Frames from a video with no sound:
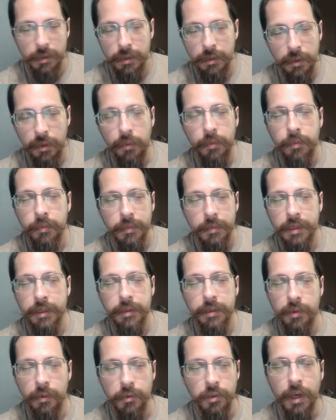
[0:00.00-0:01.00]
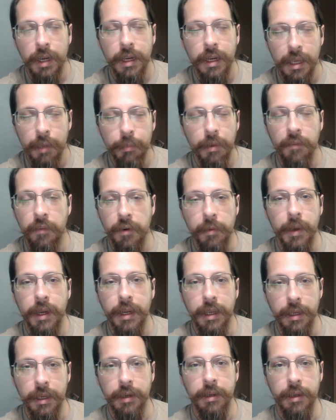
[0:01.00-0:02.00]
you know, so try to keep
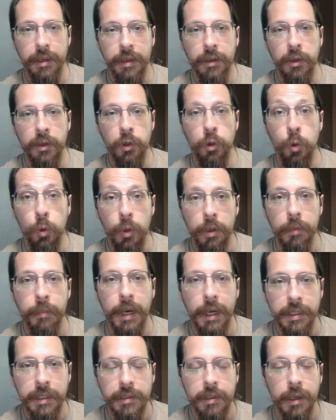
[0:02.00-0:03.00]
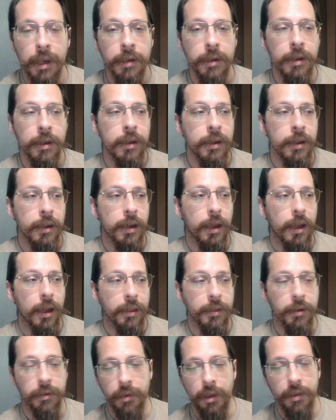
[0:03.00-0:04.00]
everybody in a, in a good mindset. Uh,
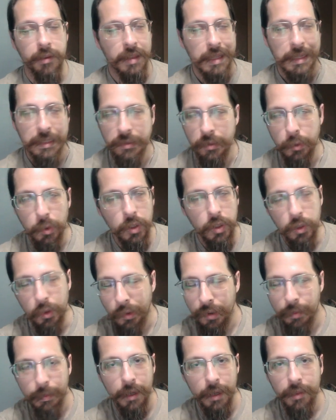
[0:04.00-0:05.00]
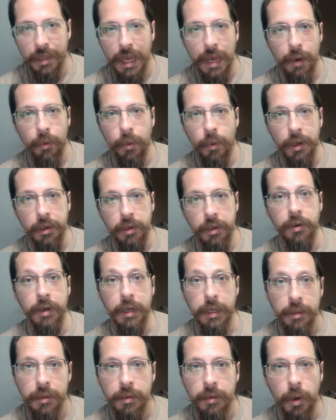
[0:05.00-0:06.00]
and there's lots of things you can do about that while you're
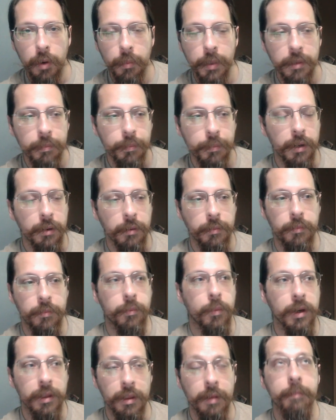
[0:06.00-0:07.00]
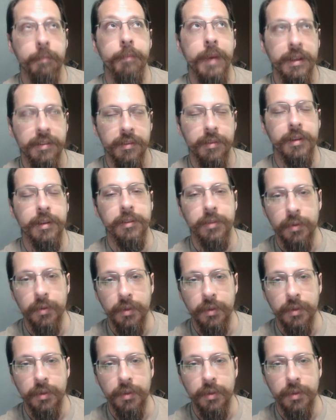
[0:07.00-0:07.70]
in the moment. But one of the best things